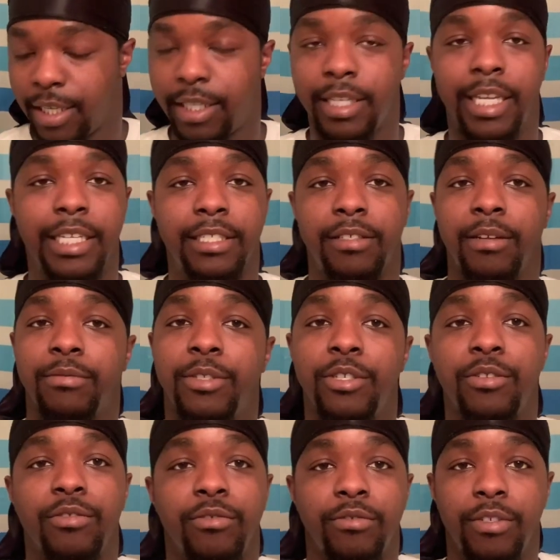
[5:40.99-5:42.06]
That's up to
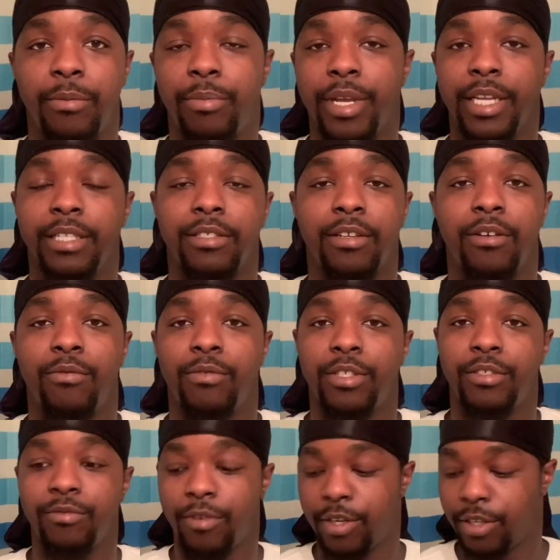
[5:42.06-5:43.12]
you. Depends on what you
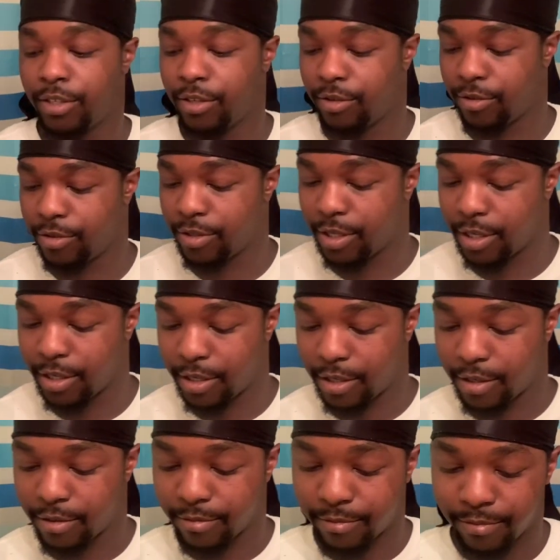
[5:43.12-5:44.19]
want to do.
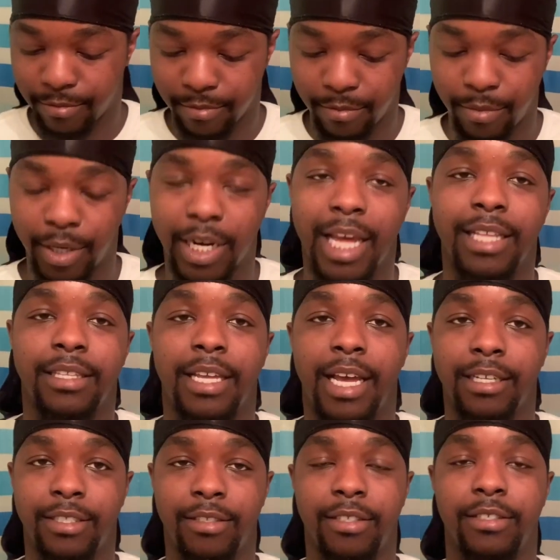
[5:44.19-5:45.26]
But I
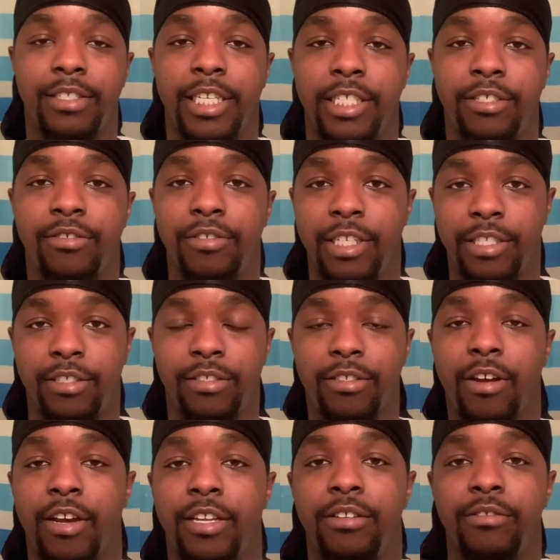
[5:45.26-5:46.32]
suggest you just
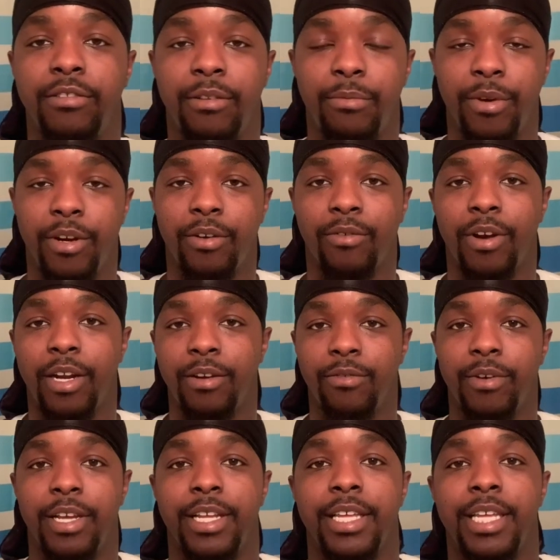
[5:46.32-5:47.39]
start using the mirror right
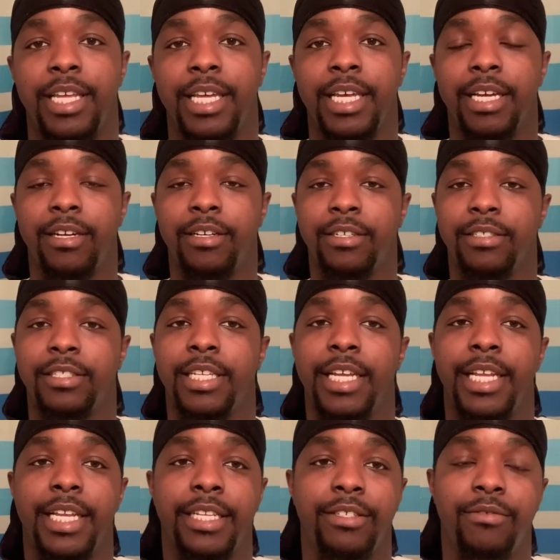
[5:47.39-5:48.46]
away, because
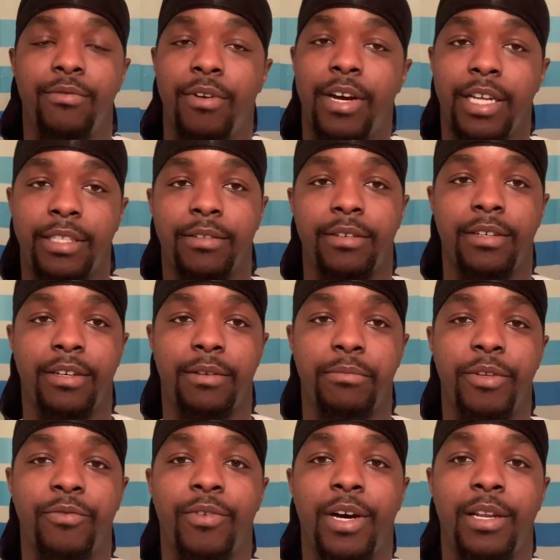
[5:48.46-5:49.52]
then you won't have to be
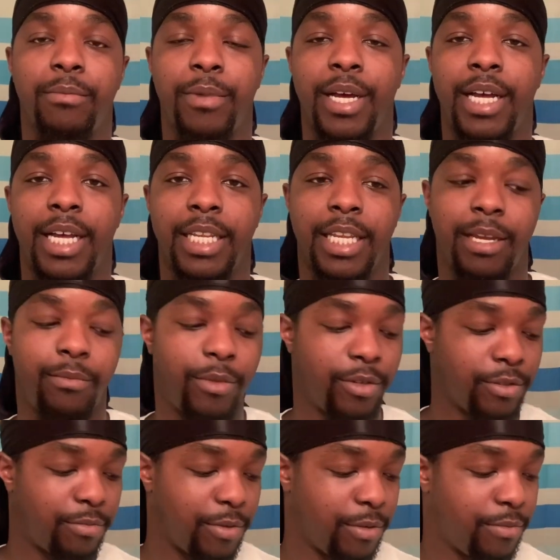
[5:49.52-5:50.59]
falling behind like
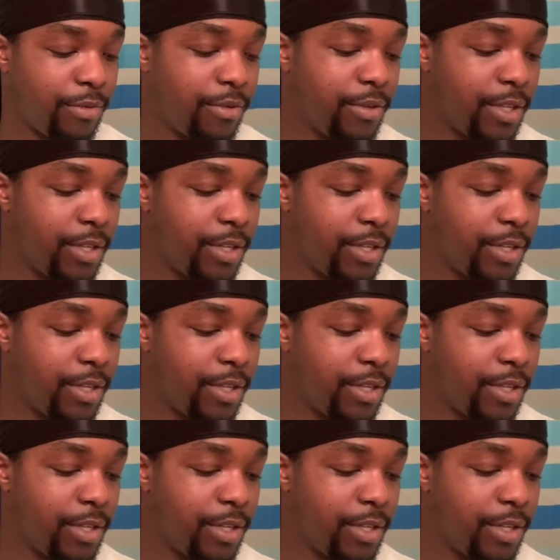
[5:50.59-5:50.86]
most people.